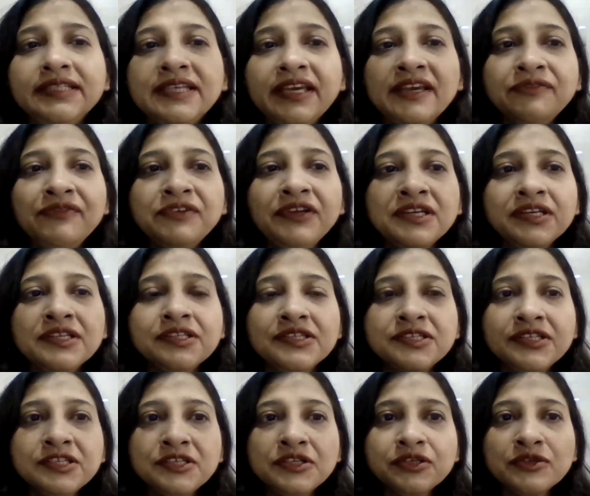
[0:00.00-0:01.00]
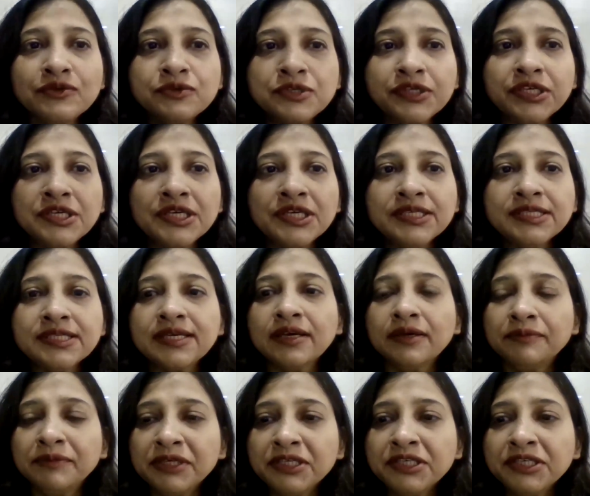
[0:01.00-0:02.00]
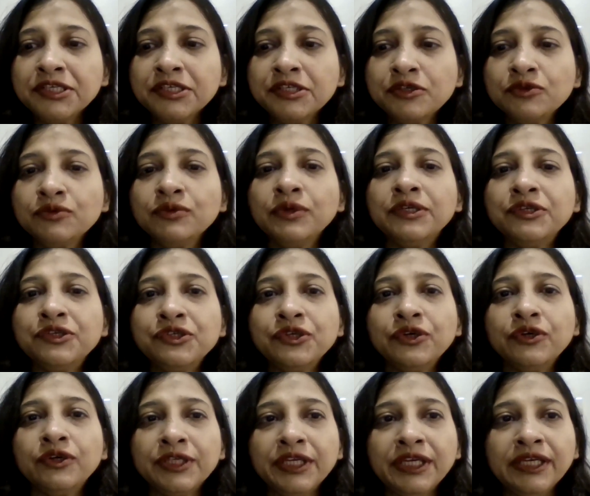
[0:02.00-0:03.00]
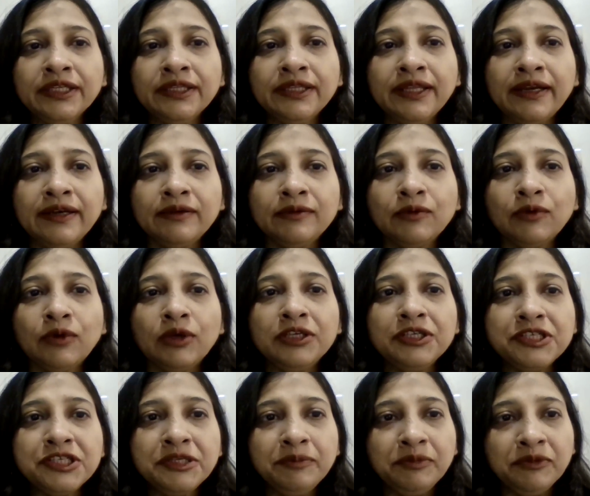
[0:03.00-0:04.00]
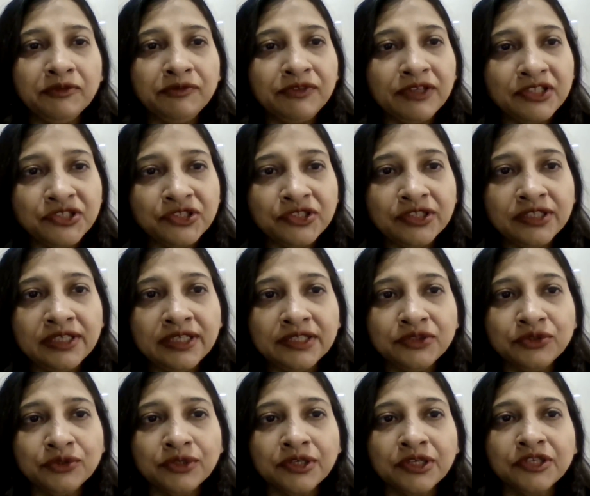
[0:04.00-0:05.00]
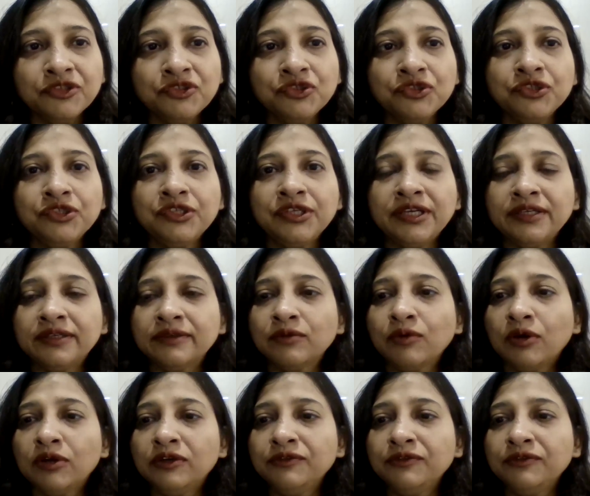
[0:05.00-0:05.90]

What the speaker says: CFA Institute is committed to ensuring that quality professional education and